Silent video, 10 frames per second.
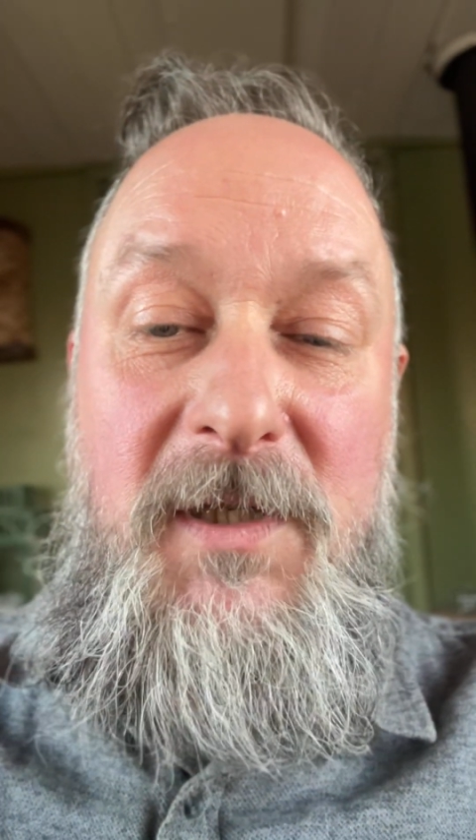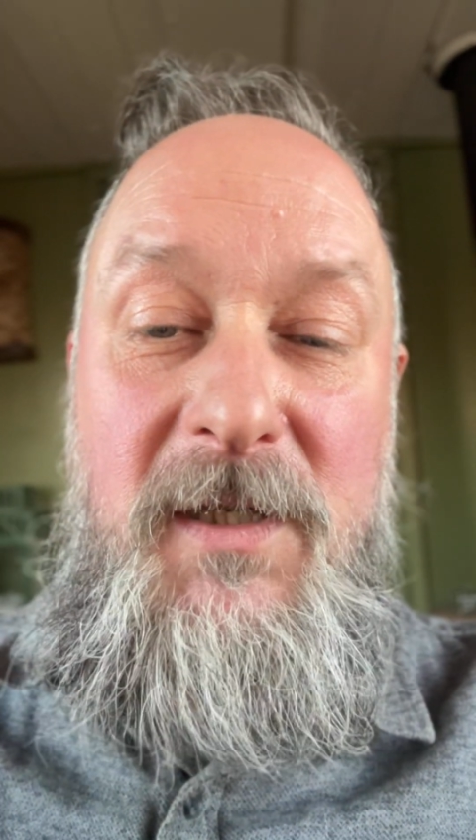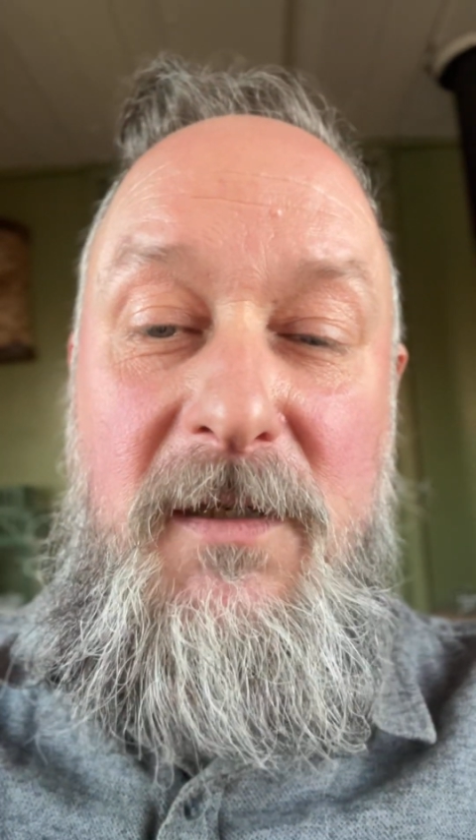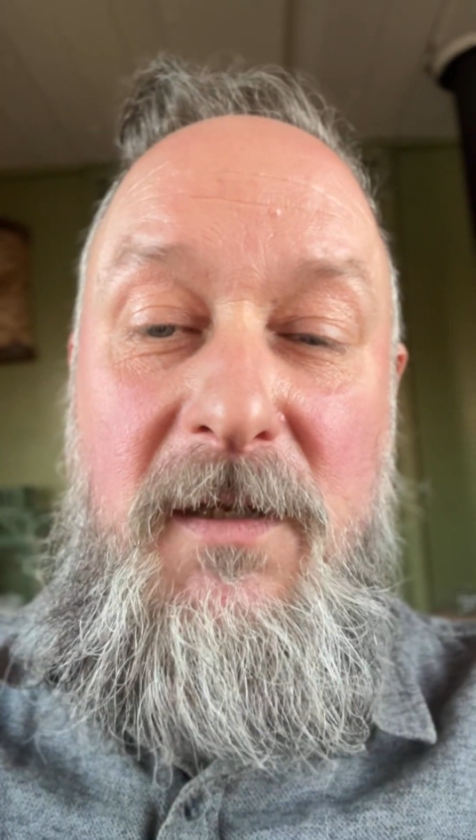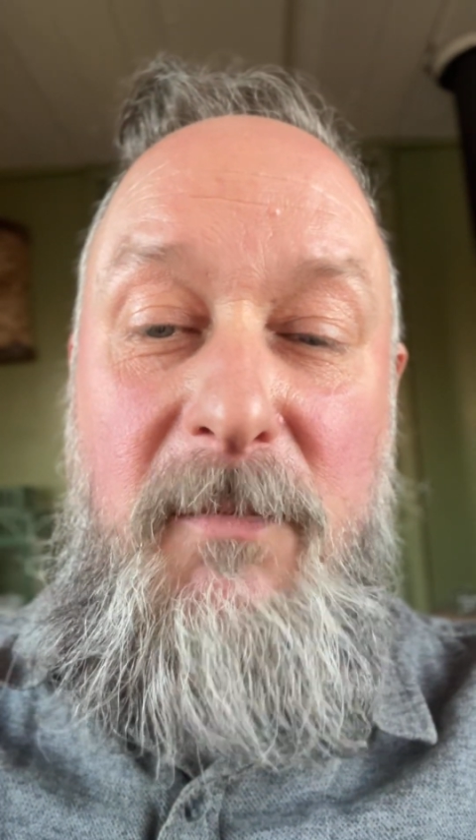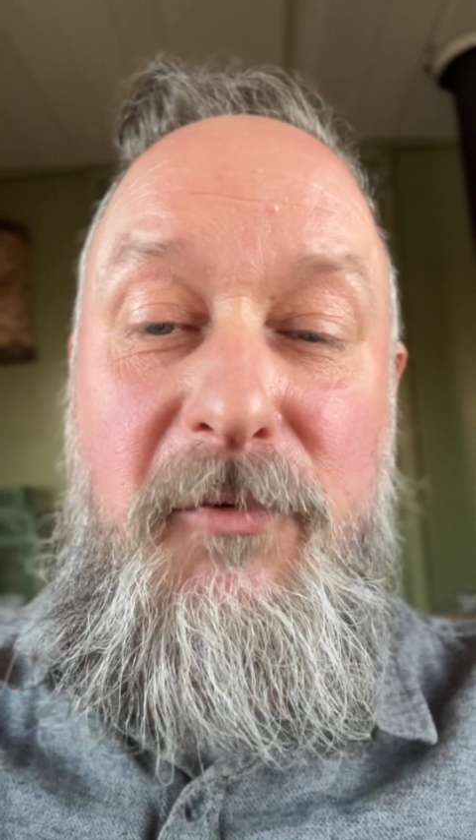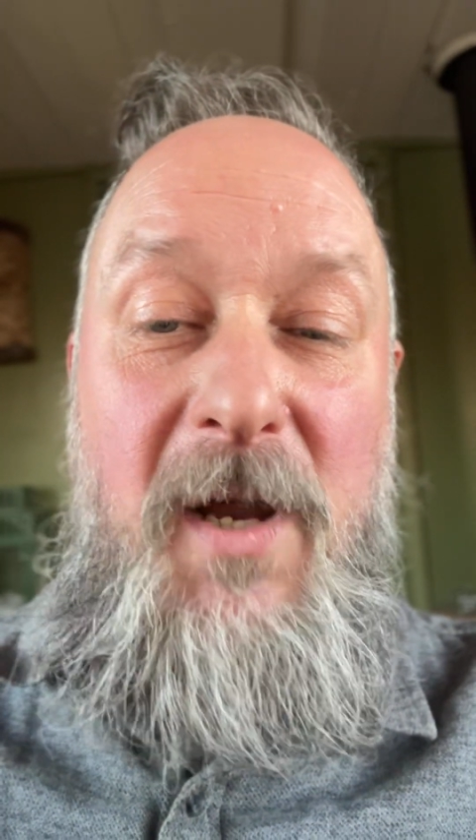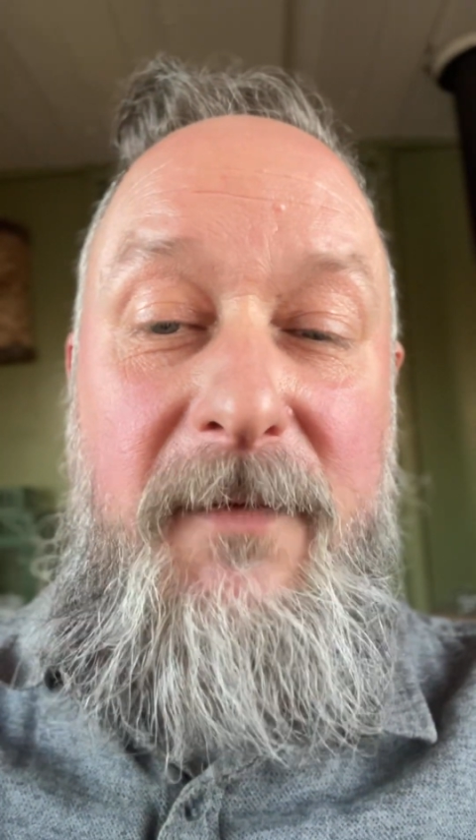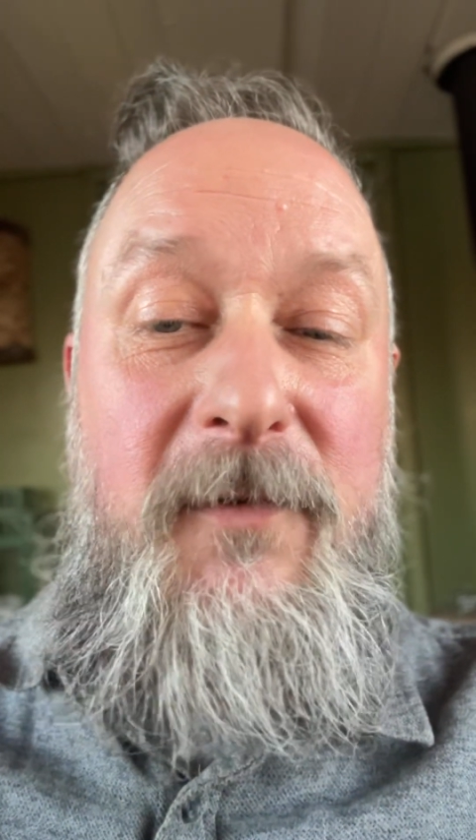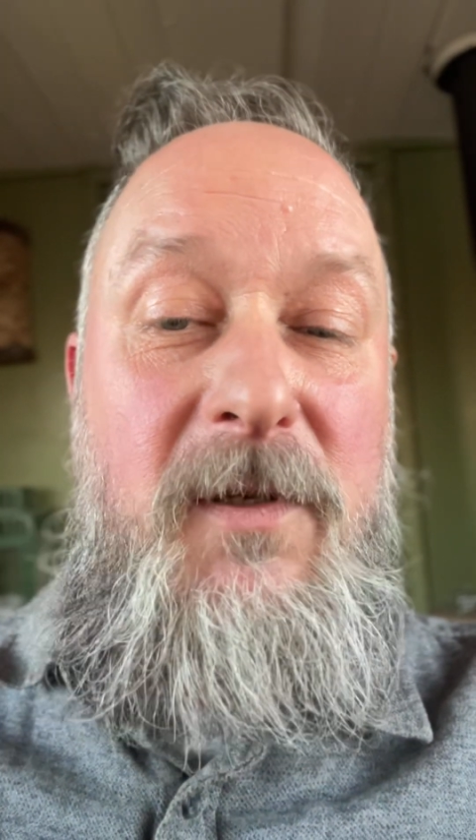into the
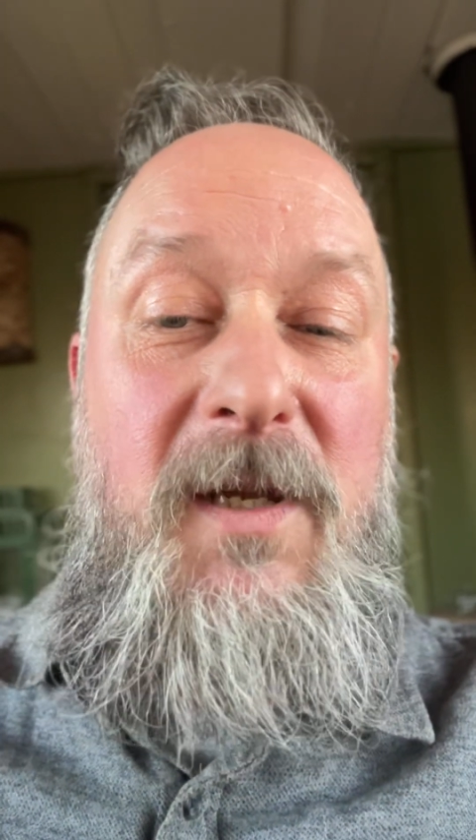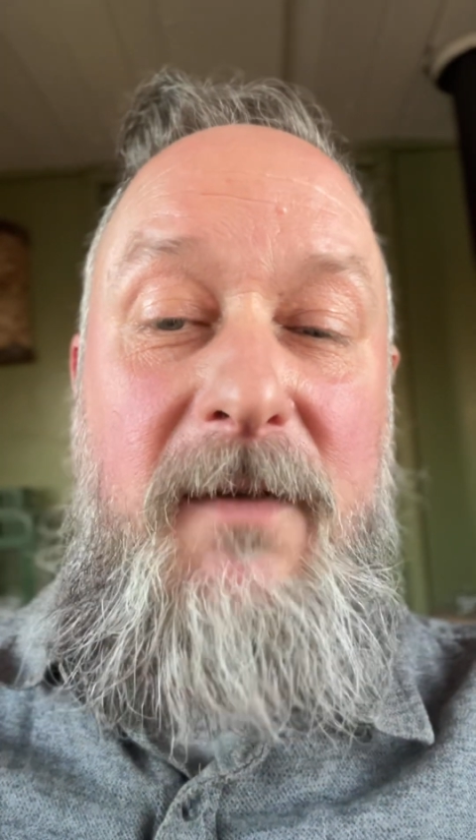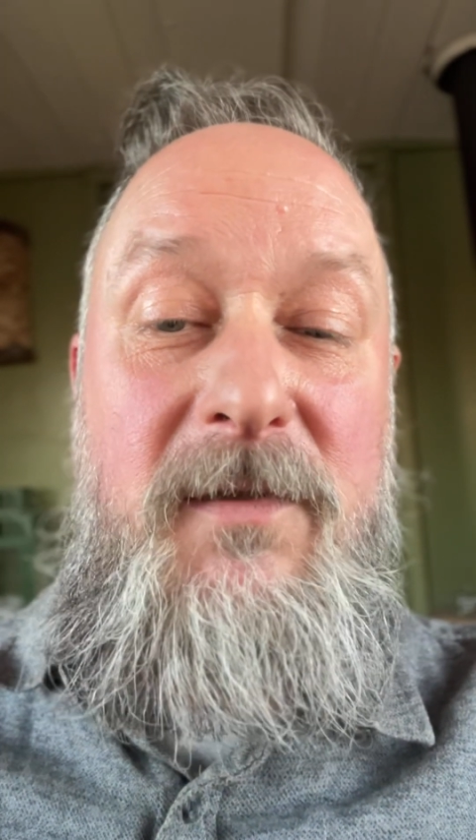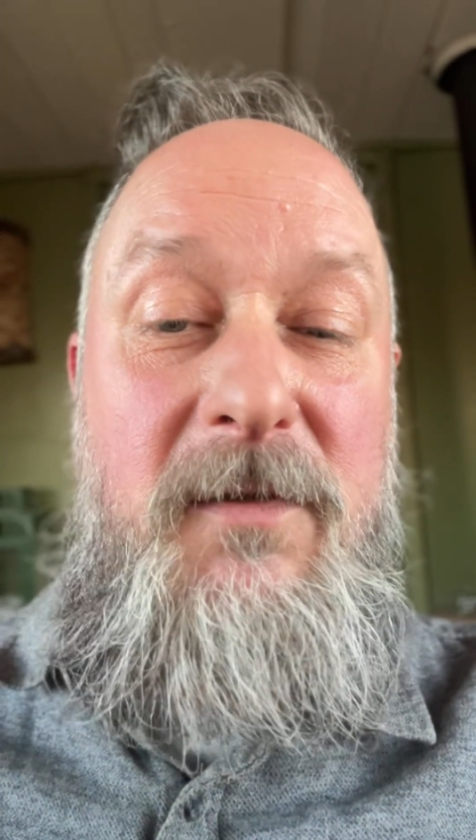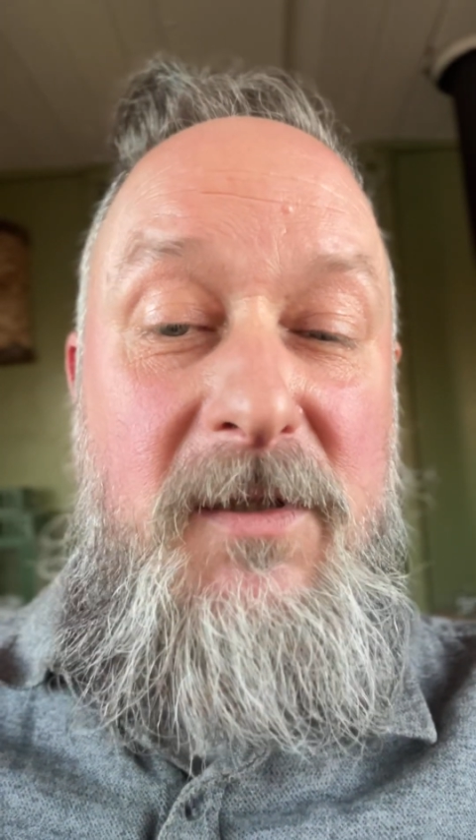breath can have